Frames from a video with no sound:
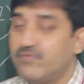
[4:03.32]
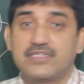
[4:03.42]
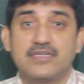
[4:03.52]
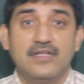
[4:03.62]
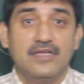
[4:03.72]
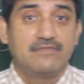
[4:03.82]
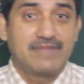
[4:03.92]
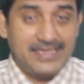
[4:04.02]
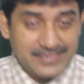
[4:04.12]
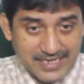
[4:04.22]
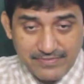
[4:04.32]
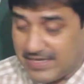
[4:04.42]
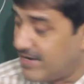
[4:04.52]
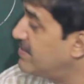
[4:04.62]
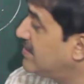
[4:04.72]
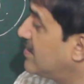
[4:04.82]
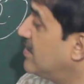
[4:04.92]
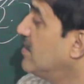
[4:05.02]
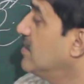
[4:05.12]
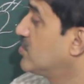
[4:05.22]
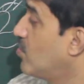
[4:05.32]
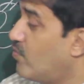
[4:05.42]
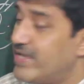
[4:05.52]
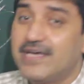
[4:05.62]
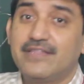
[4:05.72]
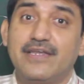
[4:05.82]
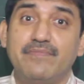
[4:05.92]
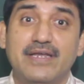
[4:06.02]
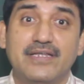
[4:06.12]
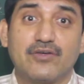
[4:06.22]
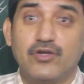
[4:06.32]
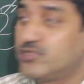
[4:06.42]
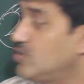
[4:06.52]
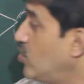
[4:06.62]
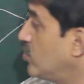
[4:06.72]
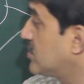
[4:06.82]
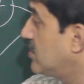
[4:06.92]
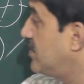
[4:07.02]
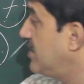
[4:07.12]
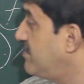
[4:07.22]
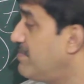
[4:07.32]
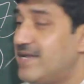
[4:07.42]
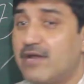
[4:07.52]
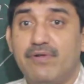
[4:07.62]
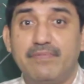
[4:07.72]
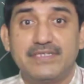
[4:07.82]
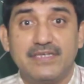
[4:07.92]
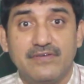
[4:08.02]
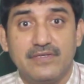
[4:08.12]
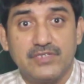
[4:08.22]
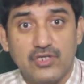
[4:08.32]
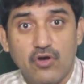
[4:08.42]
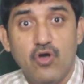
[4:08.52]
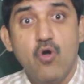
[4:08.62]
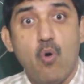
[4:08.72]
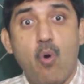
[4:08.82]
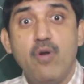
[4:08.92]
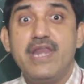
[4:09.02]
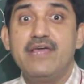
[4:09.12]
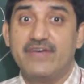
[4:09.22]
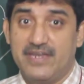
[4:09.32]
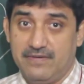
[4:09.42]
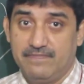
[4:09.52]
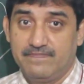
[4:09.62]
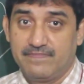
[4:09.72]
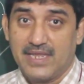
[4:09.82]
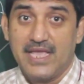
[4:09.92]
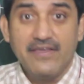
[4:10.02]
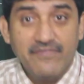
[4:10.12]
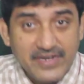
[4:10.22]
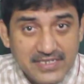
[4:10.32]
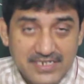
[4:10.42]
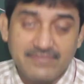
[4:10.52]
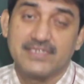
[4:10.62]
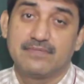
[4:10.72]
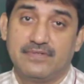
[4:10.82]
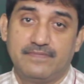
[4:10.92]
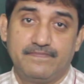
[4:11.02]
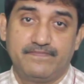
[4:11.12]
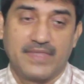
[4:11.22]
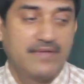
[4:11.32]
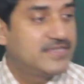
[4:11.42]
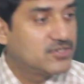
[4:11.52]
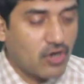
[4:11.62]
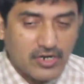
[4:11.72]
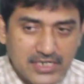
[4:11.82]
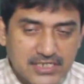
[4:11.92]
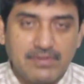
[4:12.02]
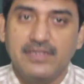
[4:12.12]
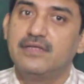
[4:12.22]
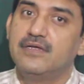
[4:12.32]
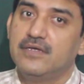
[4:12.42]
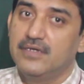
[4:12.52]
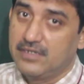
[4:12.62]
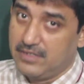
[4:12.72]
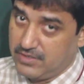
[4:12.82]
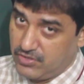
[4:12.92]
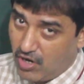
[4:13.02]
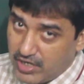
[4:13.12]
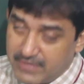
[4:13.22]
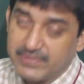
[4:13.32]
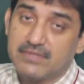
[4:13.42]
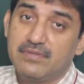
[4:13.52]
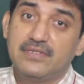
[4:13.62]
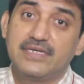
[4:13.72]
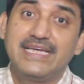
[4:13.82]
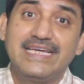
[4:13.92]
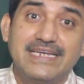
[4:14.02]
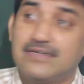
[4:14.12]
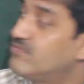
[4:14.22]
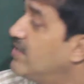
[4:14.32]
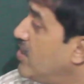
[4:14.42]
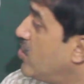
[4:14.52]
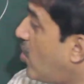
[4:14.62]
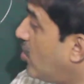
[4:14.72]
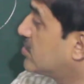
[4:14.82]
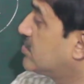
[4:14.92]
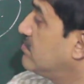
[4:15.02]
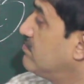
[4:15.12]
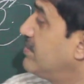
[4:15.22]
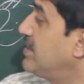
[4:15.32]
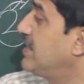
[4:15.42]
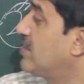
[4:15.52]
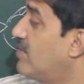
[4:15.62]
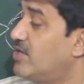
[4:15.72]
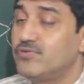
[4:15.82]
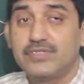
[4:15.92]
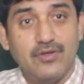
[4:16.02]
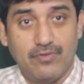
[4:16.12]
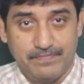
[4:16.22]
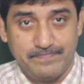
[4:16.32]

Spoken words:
which gives the remainder. So whether the remainder is equal to 0, so the remainder will be 0 only when if it is divisible. If it is not divisible, it will not be equal to 0.